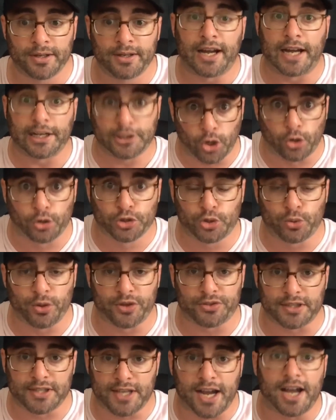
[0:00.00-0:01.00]
I told you at
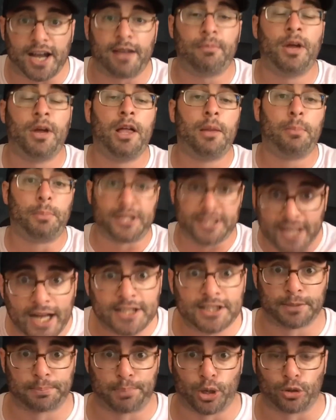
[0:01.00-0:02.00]
the time,
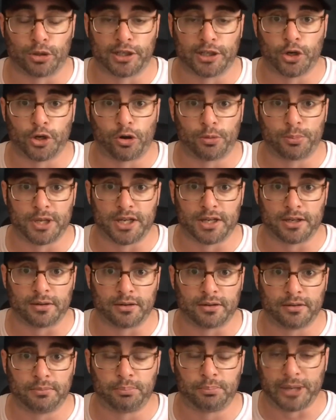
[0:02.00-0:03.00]
besides the polling all being